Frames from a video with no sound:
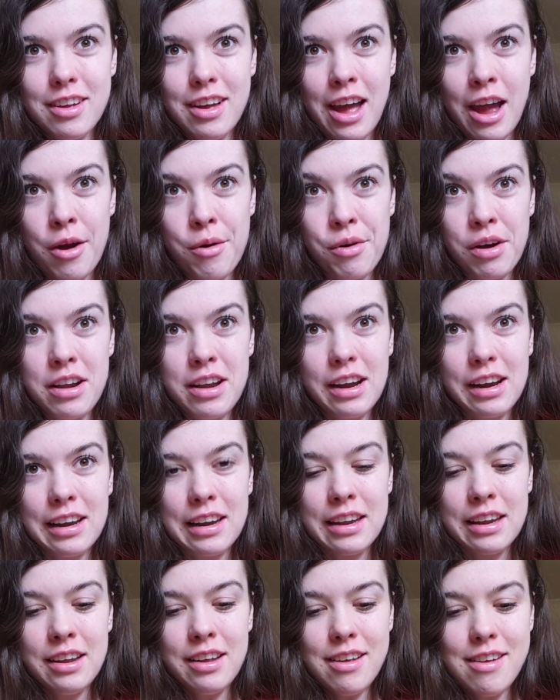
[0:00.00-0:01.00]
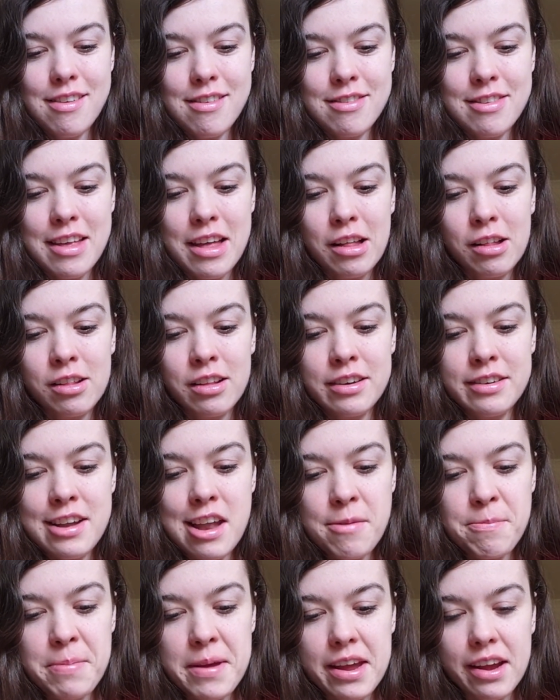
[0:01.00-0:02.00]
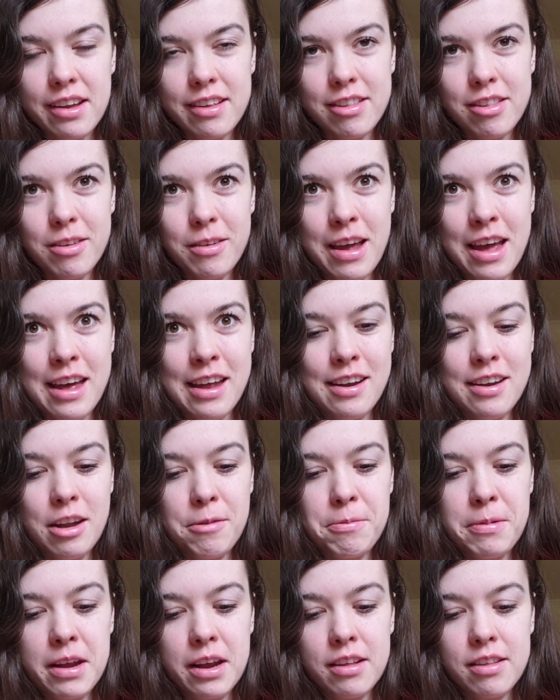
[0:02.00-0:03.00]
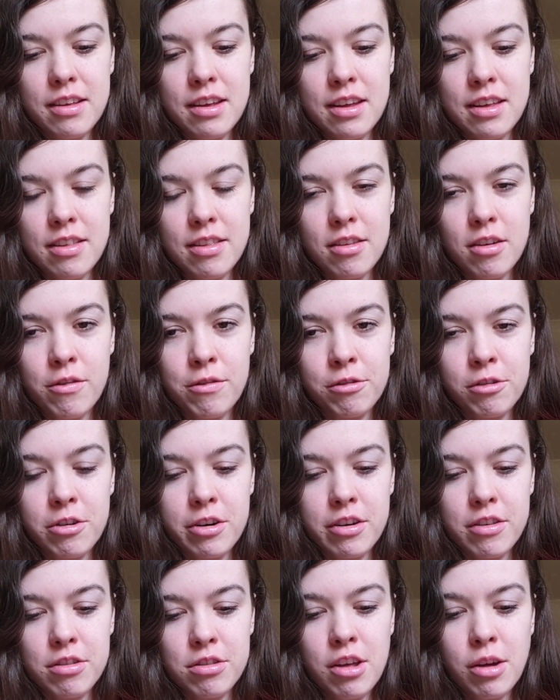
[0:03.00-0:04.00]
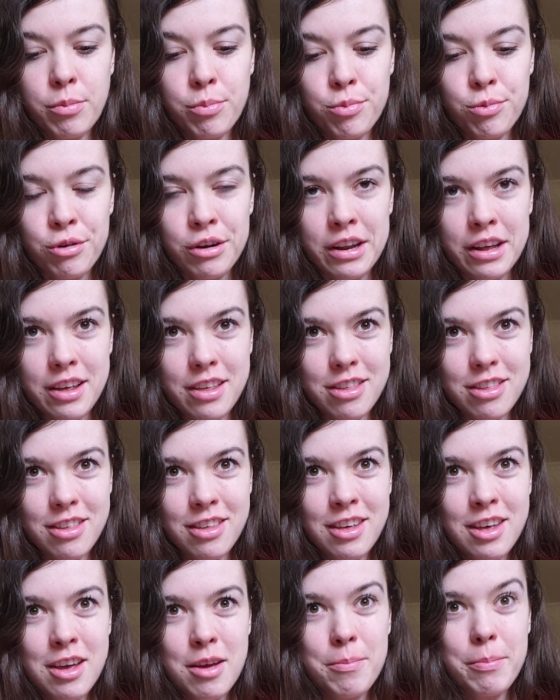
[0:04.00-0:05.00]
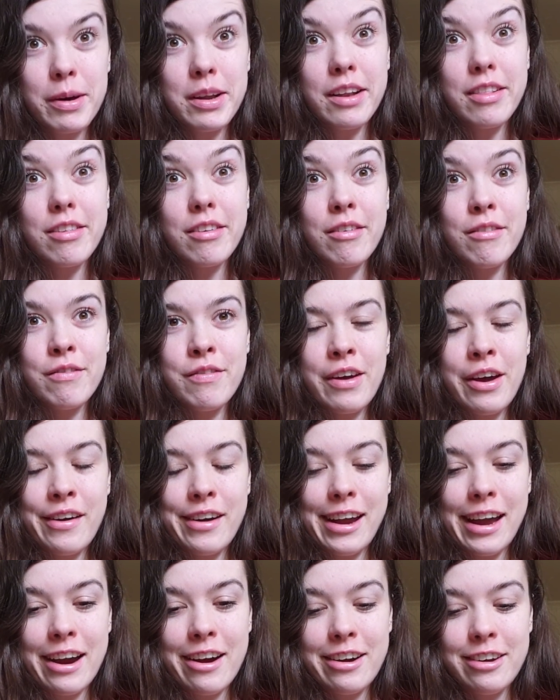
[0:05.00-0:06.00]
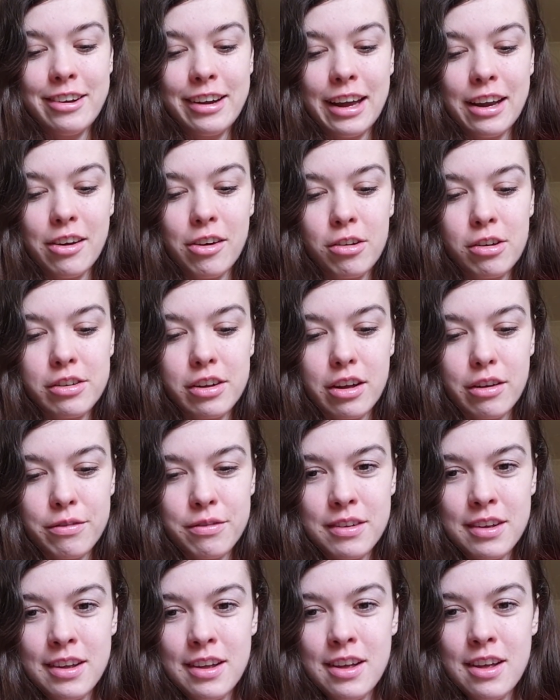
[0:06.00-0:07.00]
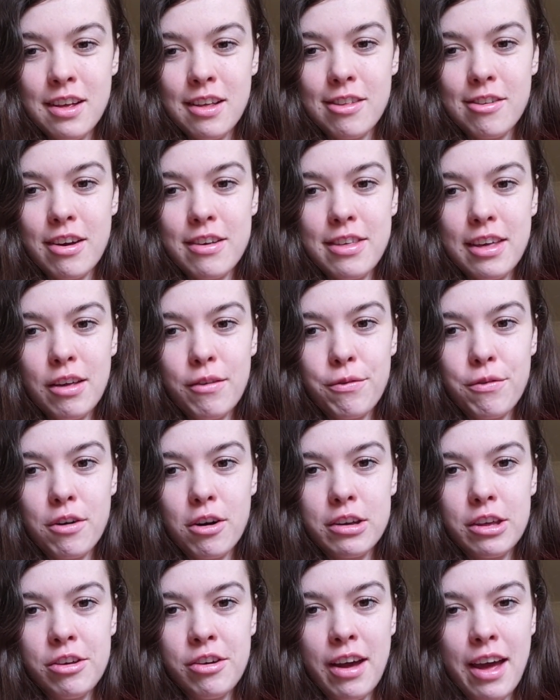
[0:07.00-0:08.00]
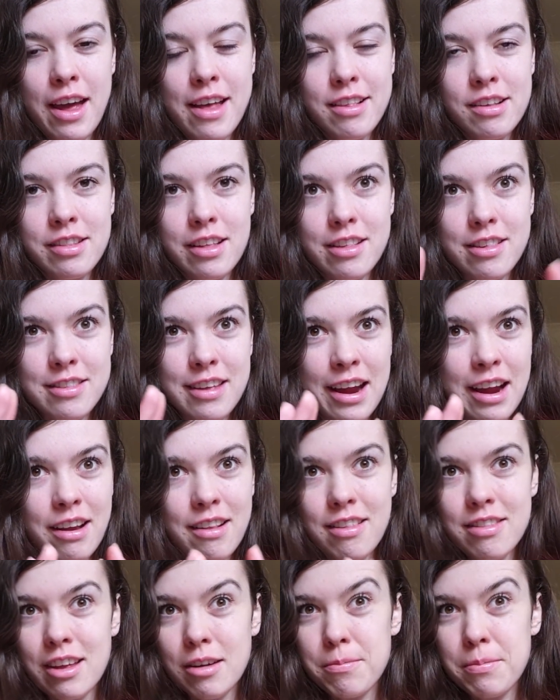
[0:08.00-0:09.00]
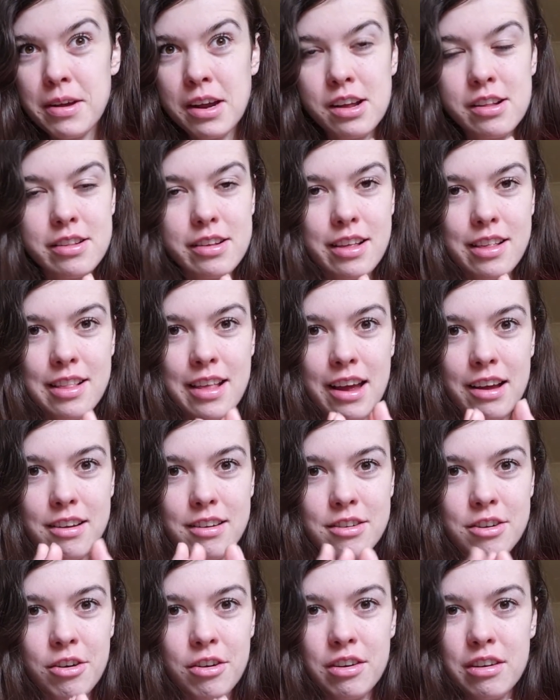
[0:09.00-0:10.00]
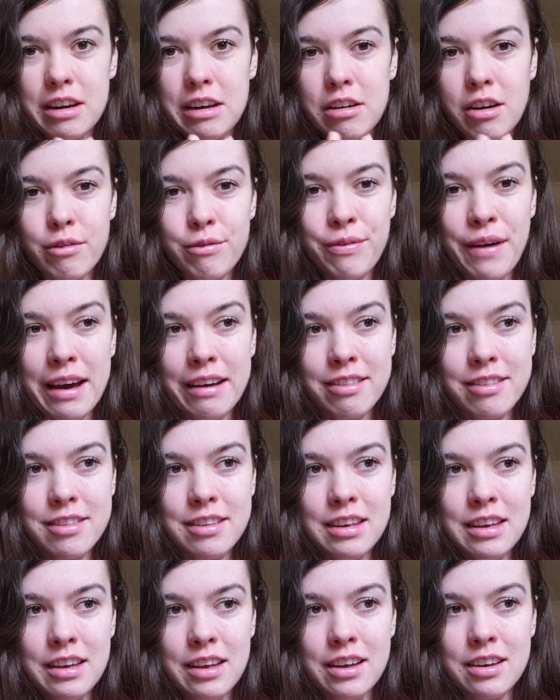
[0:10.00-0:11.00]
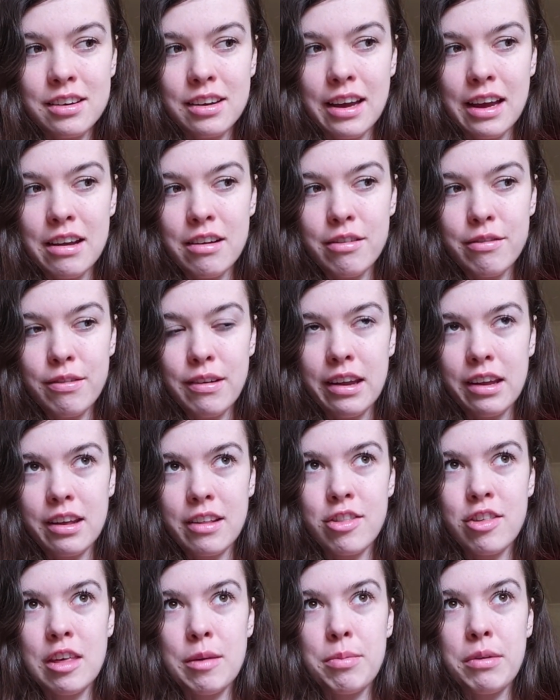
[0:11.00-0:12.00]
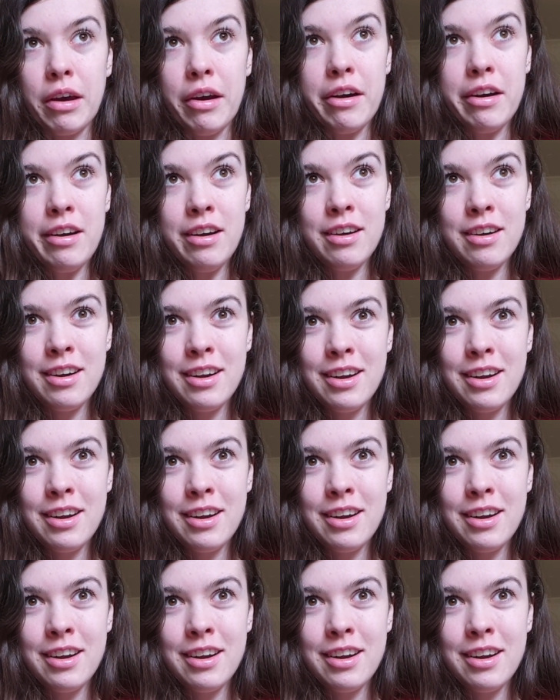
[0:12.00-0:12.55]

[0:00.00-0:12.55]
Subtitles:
ironically, sell KnitPicks, and KnitPicks is of course not British, but it's very hard to get a hold of. So I think for you guys in the States, KnitPicks is like totally not fancy and kind of like a cheap yarn.